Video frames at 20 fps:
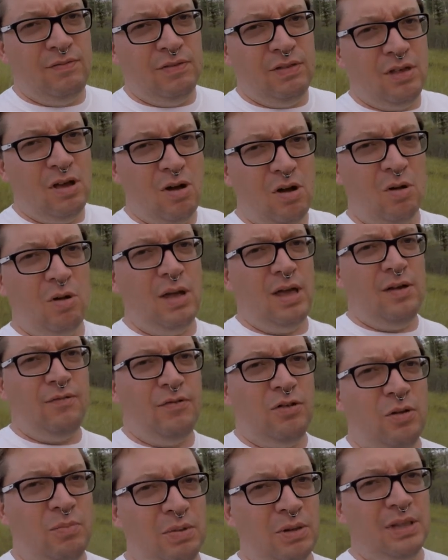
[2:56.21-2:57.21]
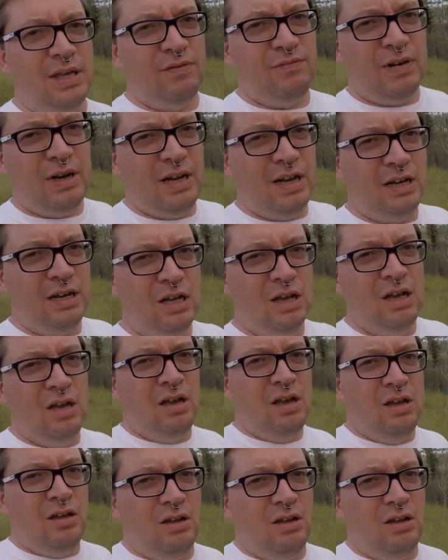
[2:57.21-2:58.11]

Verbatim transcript: even though if you believe in it,